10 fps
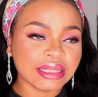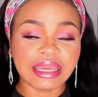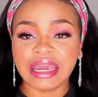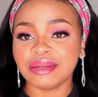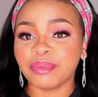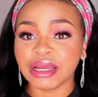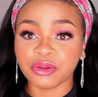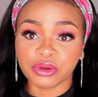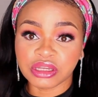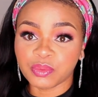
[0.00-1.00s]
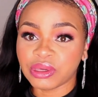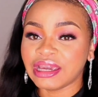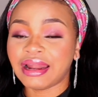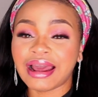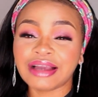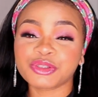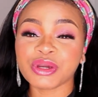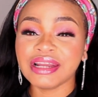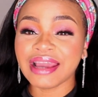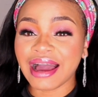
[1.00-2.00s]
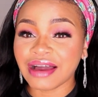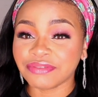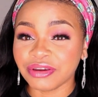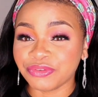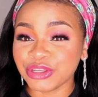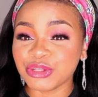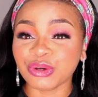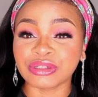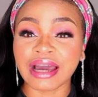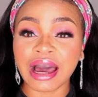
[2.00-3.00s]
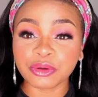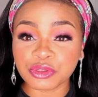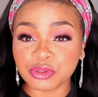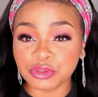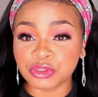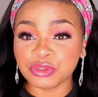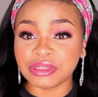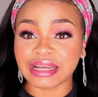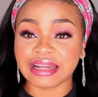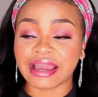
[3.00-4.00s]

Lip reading: the headband on the wig. And I actually have a video on how to do that,